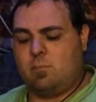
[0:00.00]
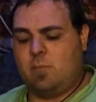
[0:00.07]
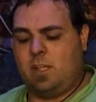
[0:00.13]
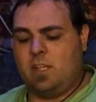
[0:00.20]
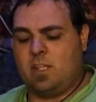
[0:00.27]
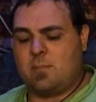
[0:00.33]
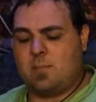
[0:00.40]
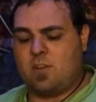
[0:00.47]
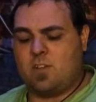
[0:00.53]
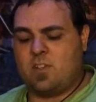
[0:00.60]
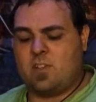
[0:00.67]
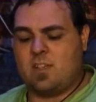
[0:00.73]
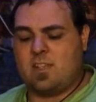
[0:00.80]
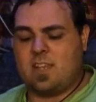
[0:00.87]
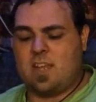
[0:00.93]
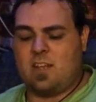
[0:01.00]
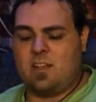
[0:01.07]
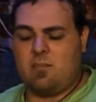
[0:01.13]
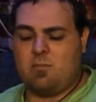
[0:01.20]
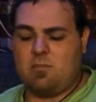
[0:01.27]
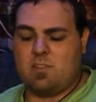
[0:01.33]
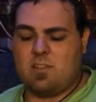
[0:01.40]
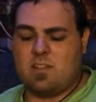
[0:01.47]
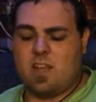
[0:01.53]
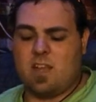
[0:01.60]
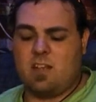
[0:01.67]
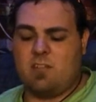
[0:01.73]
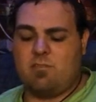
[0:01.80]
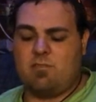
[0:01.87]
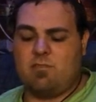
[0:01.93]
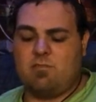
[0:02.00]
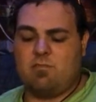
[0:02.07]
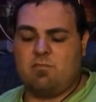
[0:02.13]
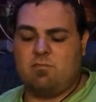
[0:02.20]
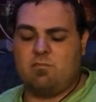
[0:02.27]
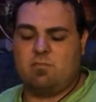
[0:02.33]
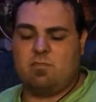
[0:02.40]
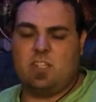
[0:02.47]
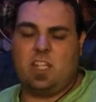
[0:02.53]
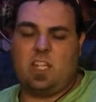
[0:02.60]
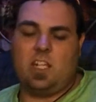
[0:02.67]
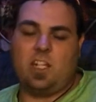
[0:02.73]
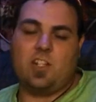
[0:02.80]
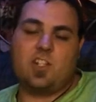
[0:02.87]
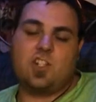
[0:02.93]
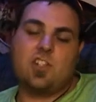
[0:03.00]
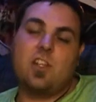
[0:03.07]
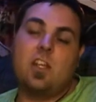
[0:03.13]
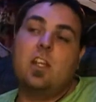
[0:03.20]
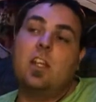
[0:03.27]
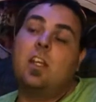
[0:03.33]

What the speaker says: me and this person decided was kind of kiddish.